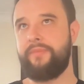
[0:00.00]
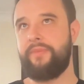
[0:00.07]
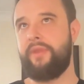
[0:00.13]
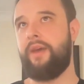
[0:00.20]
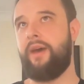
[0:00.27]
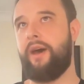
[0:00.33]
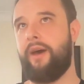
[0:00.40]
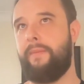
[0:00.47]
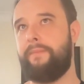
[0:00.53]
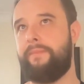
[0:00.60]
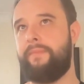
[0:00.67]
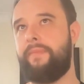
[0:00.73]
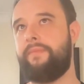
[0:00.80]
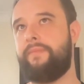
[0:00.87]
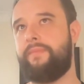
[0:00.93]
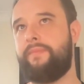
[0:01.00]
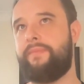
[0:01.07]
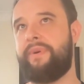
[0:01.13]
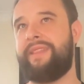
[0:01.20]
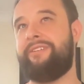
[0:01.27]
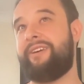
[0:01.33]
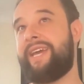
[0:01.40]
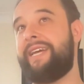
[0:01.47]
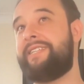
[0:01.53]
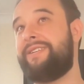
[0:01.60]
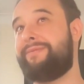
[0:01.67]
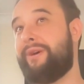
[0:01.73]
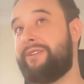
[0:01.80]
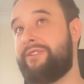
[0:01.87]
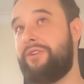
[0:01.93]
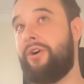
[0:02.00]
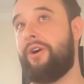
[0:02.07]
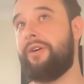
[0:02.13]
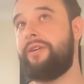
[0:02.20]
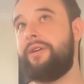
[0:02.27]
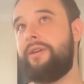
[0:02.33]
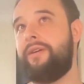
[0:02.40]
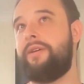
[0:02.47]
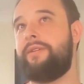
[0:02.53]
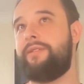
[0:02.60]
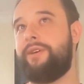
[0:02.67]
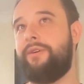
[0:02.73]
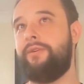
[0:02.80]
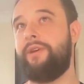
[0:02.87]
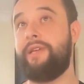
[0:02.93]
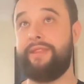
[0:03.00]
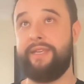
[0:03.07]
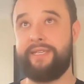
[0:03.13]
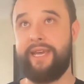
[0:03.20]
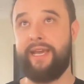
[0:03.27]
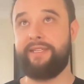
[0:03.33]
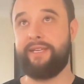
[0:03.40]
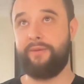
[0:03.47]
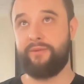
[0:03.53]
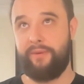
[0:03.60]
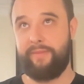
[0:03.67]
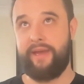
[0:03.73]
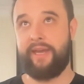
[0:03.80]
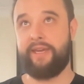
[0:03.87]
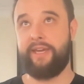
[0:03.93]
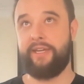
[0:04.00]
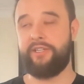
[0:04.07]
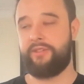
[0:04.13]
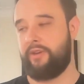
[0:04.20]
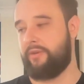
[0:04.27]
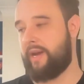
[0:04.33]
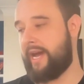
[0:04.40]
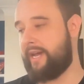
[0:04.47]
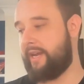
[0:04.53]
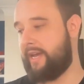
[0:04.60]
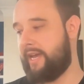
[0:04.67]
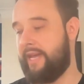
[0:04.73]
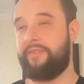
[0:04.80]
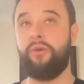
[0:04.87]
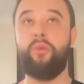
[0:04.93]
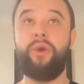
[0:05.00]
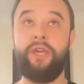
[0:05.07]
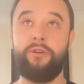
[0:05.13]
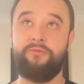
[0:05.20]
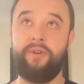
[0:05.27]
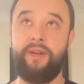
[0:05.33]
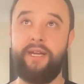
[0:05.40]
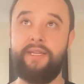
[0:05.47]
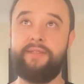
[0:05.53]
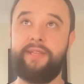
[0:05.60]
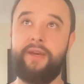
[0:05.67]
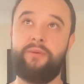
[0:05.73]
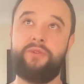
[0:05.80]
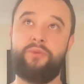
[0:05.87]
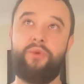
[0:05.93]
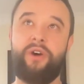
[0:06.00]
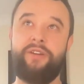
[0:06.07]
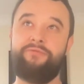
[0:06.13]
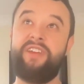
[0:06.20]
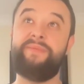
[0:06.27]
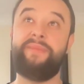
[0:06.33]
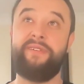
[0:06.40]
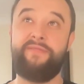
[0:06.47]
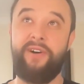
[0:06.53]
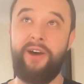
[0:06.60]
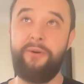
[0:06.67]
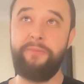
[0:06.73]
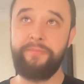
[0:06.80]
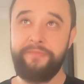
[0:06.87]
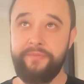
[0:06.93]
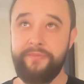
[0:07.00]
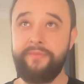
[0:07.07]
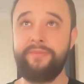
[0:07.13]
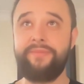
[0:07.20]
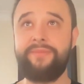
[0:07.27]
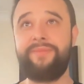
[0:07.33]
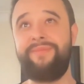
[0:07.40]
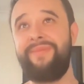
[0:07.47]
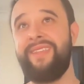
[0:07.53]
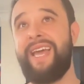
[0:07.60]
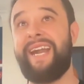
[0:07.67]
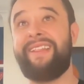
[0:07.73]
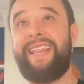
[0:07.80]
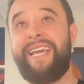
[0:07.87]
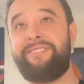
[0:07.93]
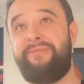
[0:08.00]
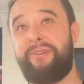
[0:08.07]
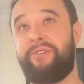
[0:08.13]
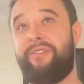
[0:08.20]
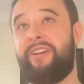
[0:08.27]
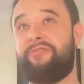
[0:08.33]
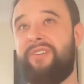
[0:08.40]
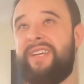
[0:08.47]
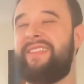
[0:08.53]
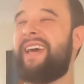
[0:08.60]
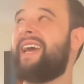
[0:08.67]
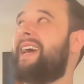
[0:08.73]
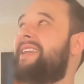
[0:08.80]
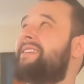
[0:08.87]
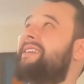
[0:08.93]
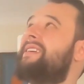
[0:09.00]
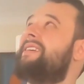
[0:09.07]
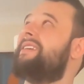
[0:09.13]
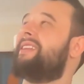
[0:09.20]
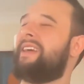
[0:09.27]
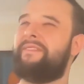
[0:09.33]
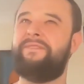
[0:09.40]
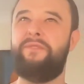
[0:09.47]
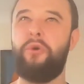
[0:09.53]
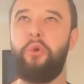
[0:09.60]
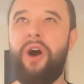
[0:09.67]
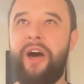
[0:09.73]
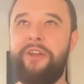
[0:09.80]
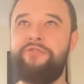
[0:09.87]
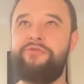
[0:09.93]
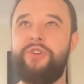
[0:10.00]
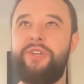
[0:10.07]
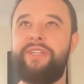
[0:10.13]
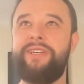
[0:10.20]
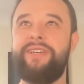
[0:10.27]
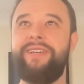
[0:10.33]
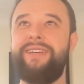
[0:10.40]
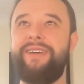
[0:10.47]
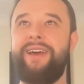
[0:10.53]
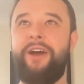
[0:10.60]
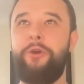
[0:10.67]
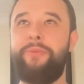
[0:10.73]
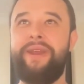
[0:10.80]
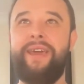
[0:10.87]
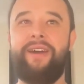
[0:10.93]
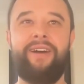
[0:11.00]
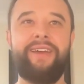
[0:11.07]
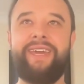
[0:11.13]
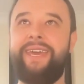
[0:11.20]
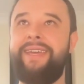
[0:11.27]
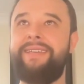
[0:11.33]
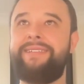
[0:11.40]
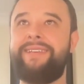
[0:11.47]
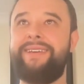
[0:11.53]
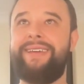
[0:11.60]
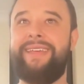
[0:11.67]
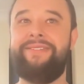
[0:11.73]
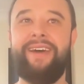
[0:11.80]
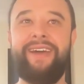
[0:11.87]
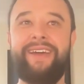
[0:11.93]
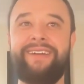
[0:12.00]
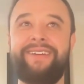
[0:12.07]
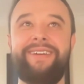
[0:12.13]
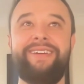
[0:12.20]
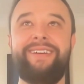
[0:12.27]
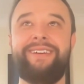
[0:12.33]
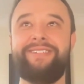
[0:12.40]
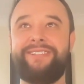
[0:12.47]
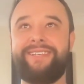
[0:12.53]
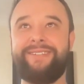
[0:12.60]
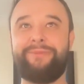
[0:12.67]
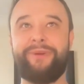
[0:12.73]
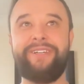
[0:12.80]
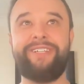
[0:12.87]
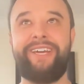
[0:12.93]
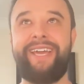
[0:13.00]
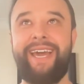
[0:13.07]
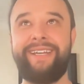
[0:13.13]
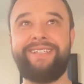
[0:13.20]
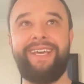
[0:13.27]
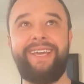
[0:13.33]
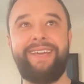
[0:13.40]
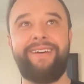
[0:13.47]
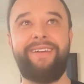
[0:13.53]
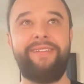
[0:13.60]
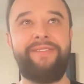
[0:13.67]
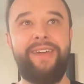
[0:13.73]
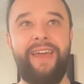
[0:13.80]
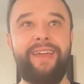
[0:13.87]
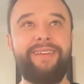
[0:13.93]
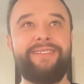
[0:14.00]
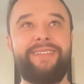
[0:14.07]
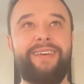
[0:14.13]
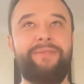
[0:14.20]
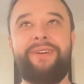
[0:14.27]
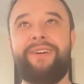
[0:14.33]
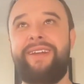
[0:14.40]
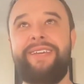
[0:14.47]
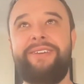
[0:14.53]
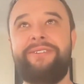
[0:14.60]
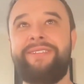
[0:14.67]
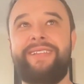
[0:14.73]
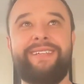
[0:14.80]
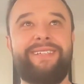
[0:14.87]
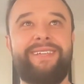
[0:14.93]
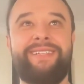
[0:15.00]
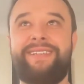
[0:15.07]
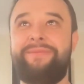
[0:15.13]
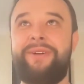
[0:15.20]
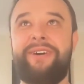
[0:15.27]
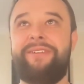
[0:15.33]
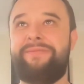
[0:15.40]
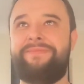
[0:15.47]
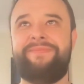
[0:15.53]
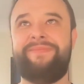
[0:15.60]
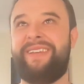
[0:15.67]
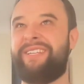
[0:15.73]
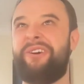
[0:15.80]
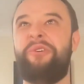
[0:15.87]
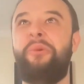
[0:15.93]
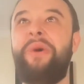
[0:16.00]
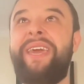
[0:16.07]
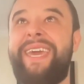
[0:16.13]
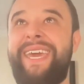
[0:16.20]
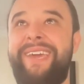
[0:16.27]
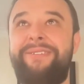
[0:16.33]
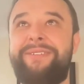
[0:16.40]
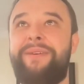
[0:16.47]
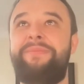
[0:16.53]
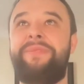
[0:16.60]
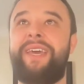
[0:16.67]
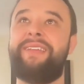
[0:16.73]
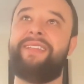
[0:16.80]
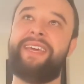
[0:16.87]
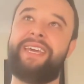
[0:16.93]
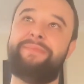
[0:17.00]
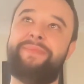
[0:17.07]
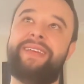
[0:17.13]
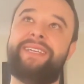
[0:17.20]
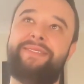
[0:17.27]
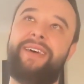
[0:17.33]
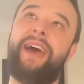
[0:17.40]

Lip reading: But there are cases where it's not. So in this case, there was one package that had in the wheel release, there was one README file and an extra directory. And that had like 400 OpenAI keys in there, just as one gigantic kind of thing. So they were kind of using this as some kind of internal wiki or something, and they committed that.